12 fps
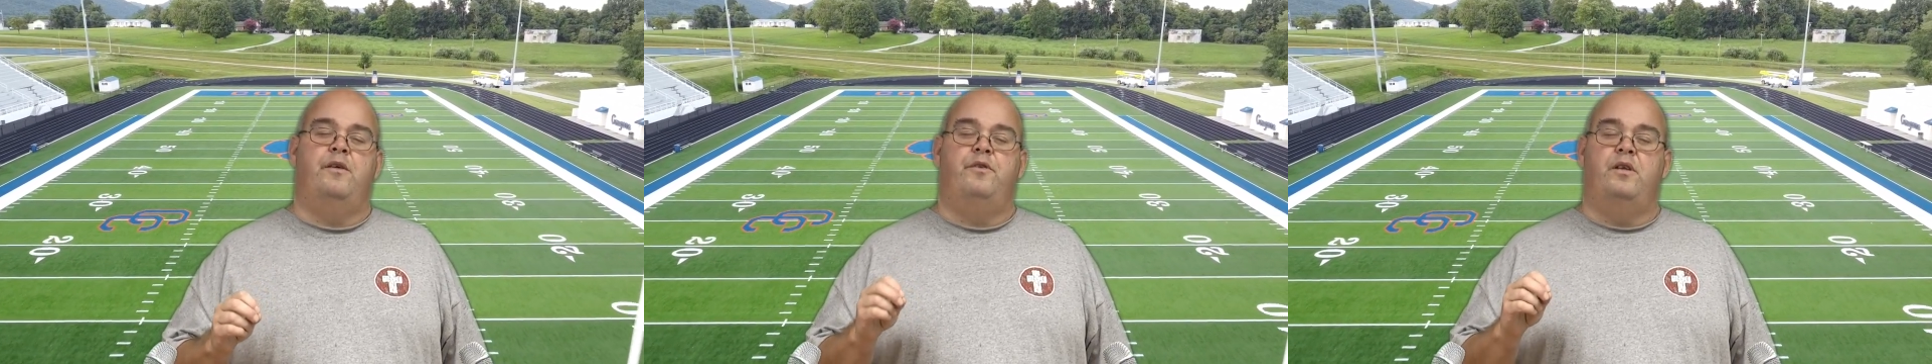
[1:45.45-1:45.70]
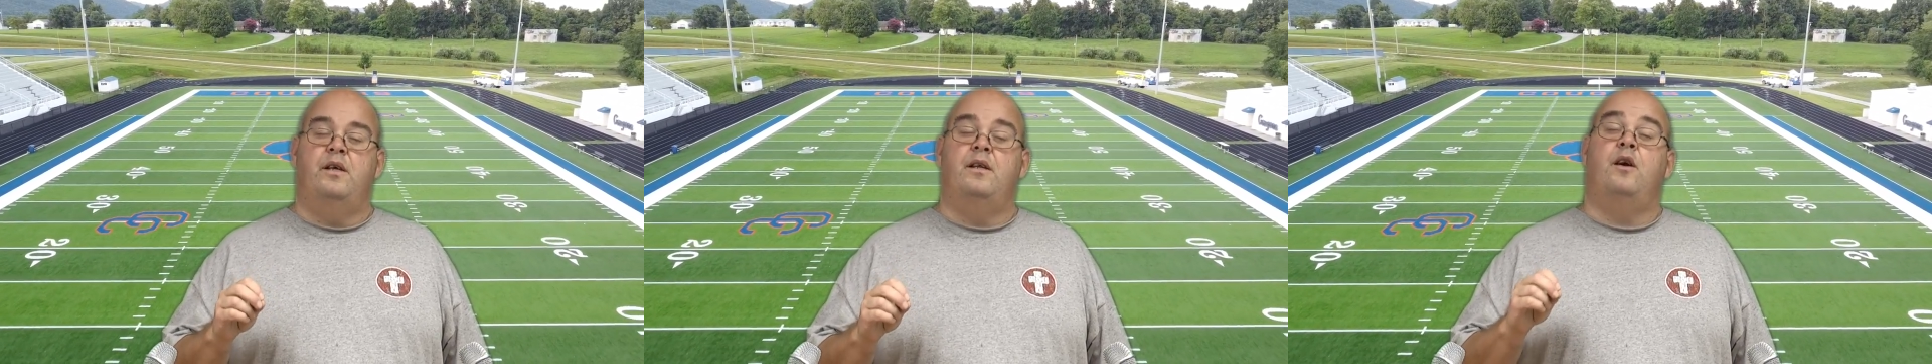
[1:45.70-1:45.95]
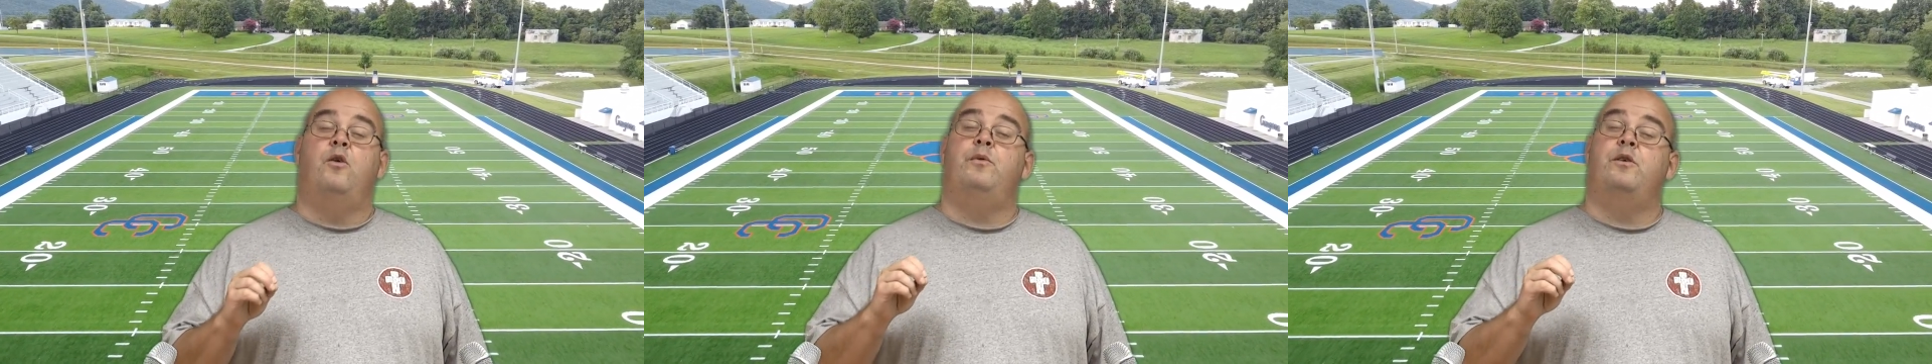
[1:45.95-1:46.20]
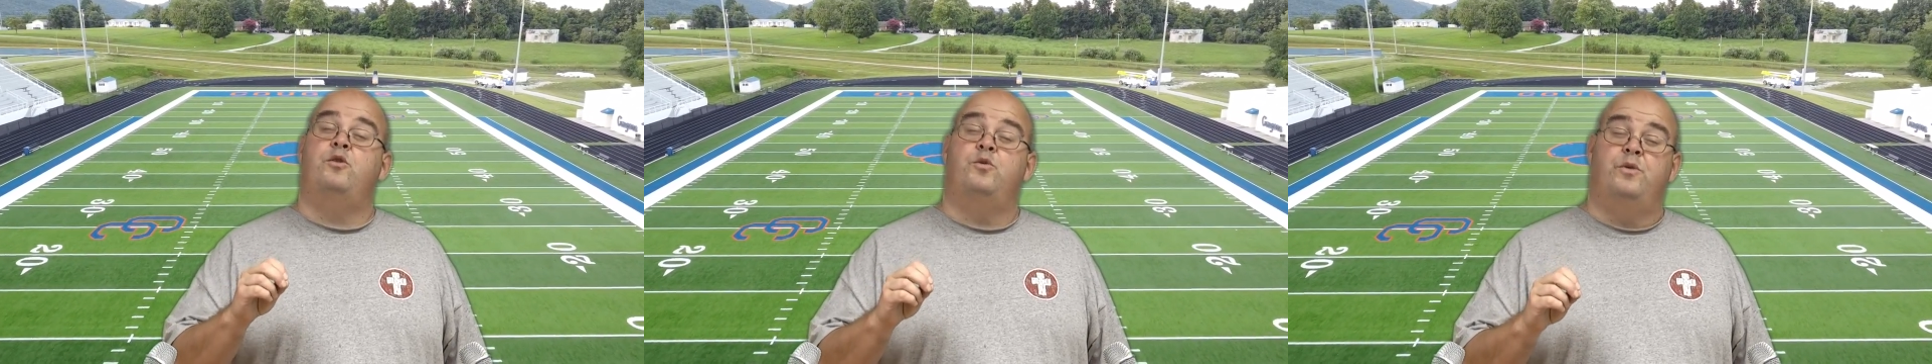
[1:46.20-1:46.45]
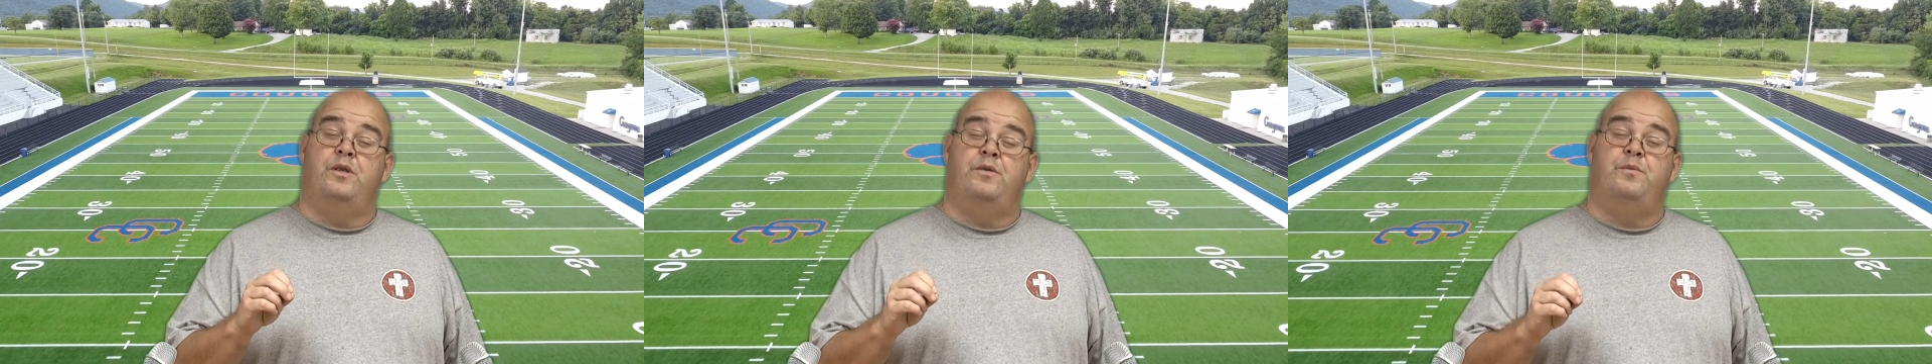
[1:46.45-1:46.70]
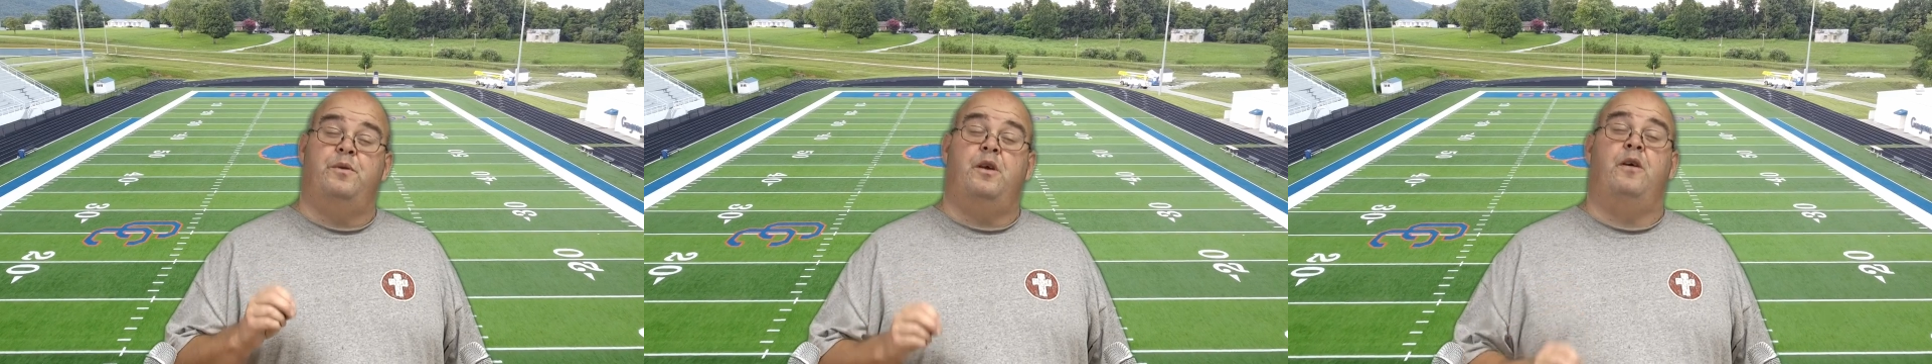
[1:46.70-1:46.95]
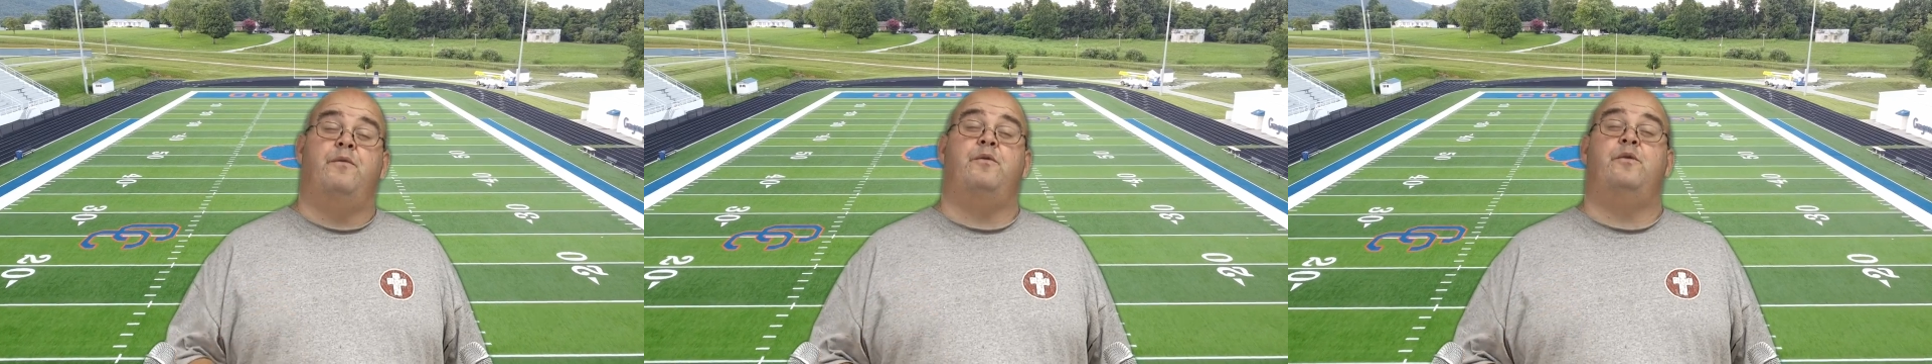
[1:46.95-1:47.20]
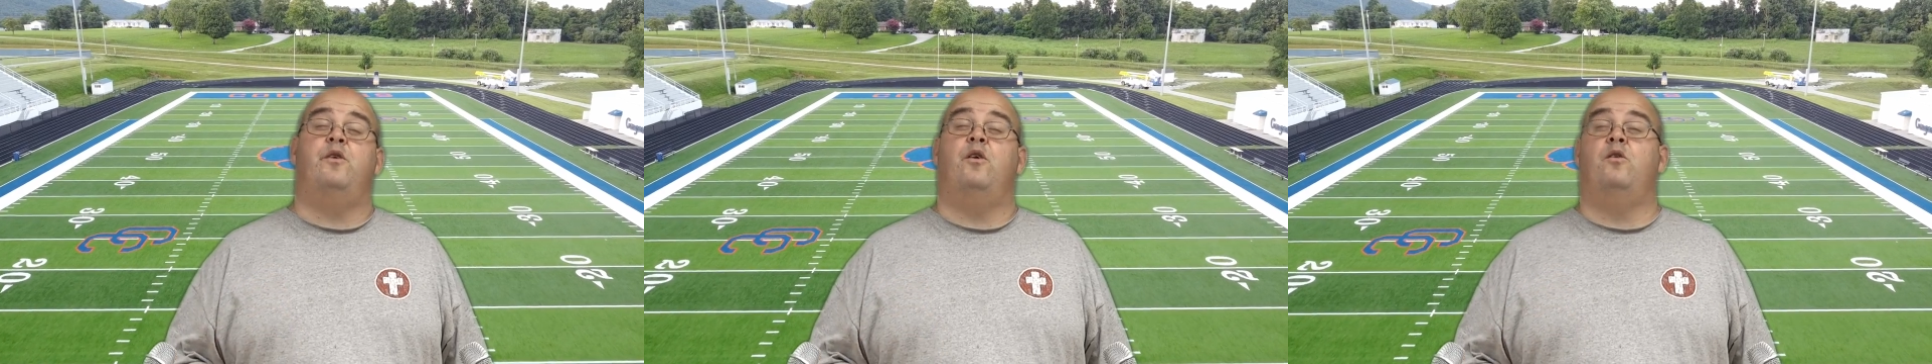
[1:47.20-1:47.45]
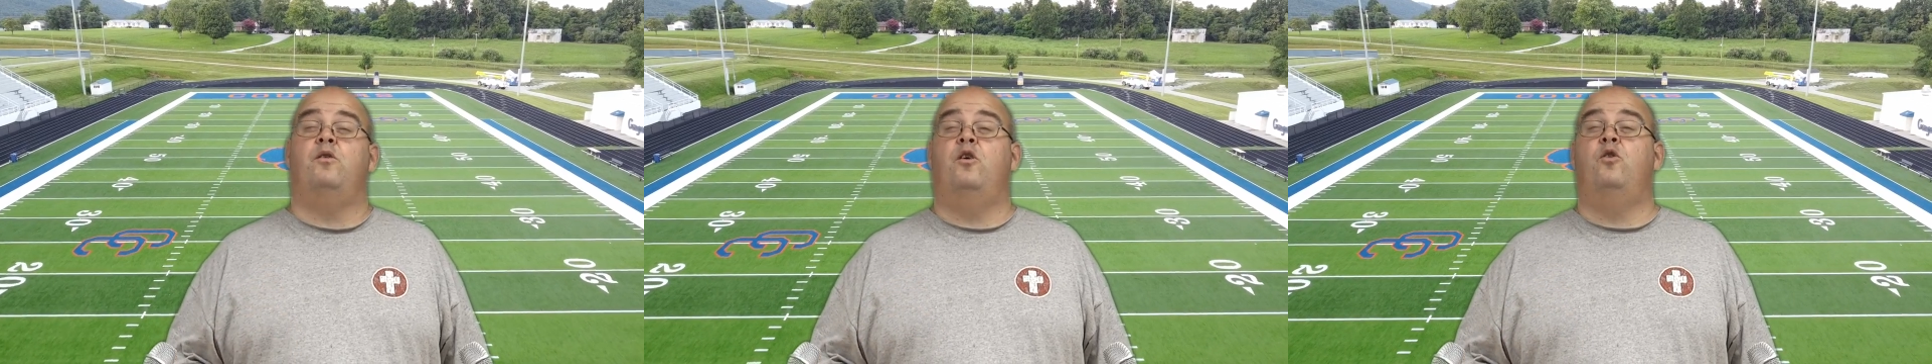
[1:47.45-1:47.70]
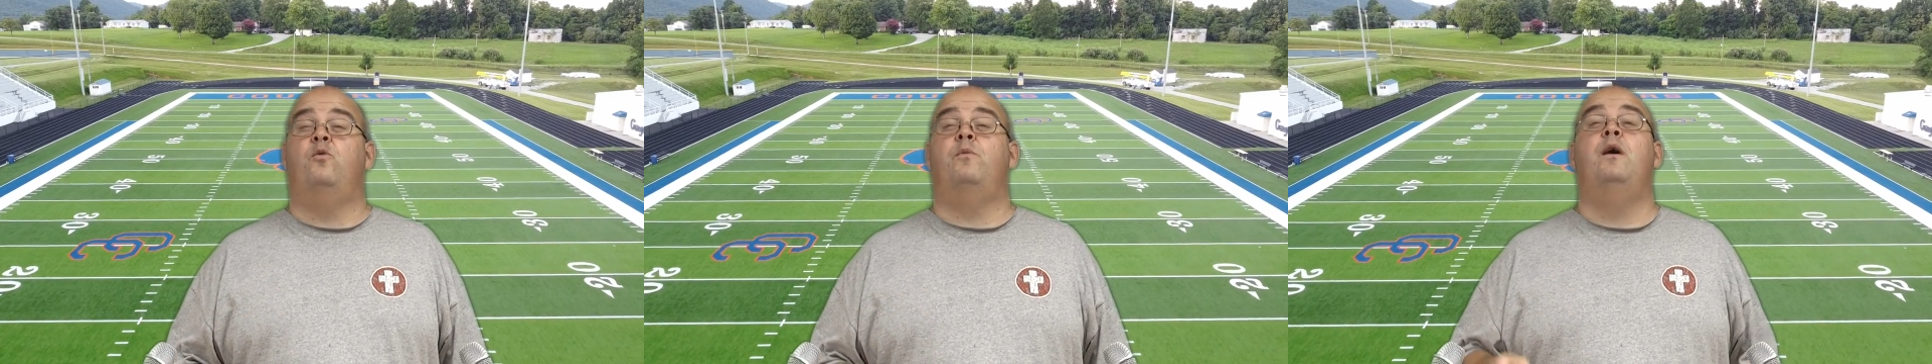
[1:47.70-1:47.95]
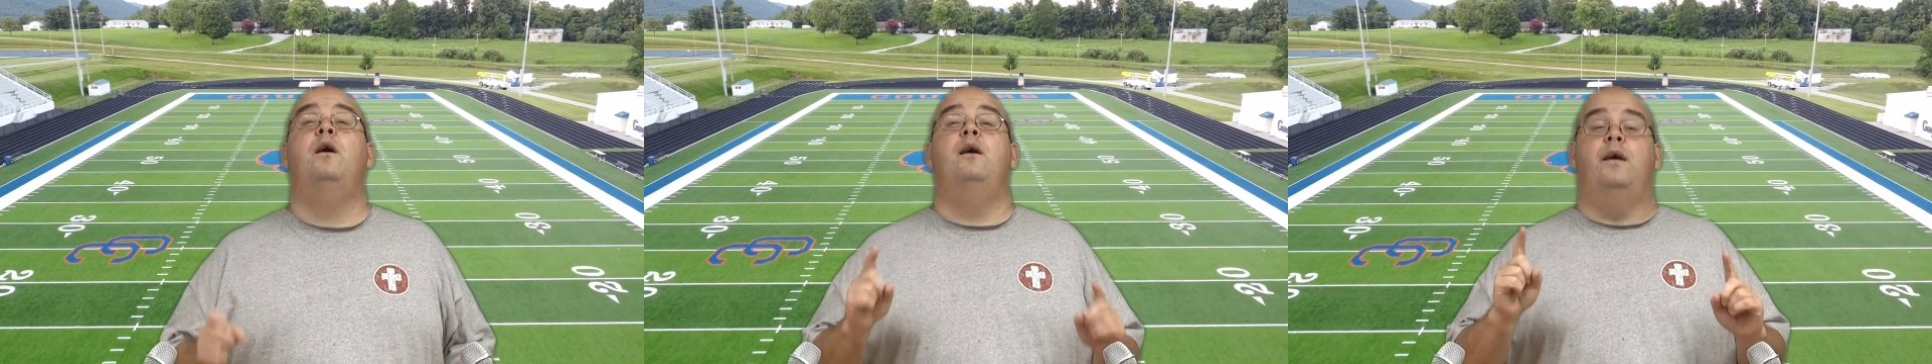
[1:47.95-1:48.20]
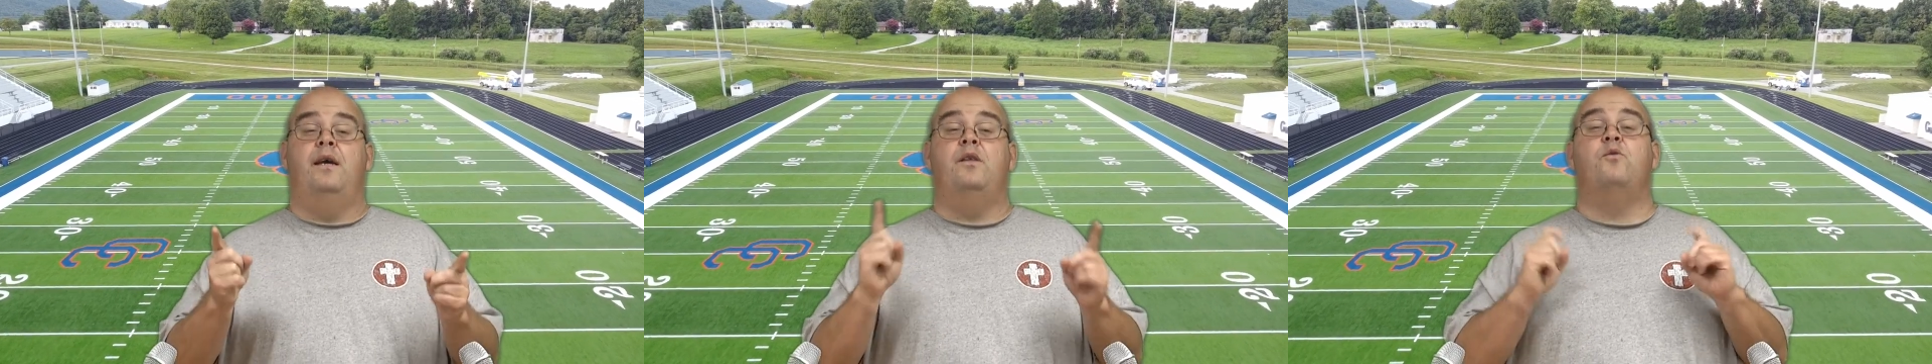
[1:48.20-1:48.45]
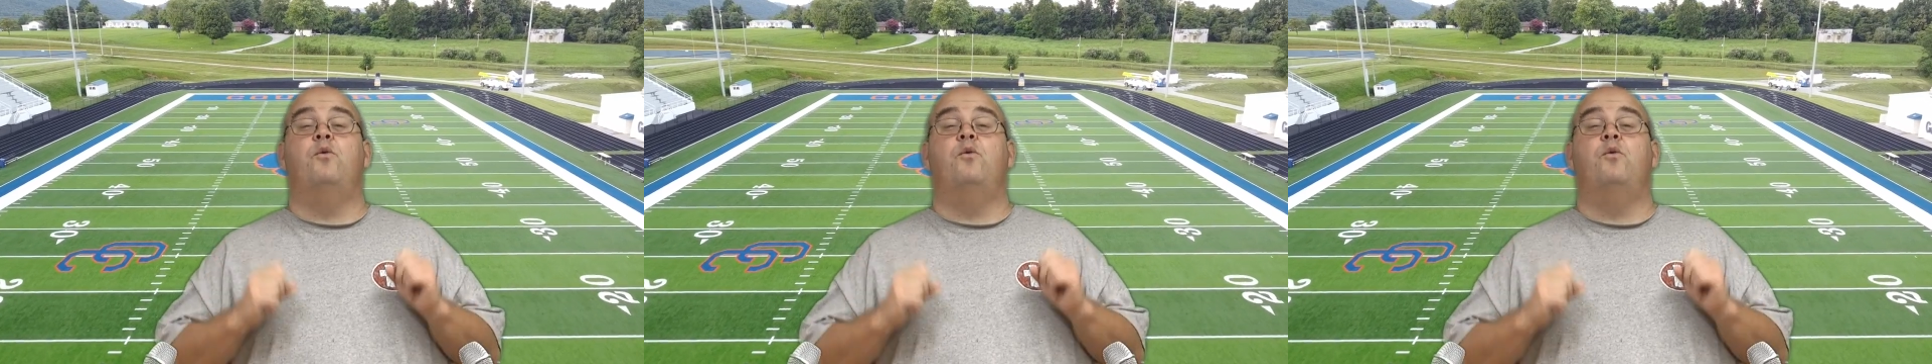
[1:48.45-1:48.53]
If you didn't, I hope you enjoyed this with the comfort of your own home. Either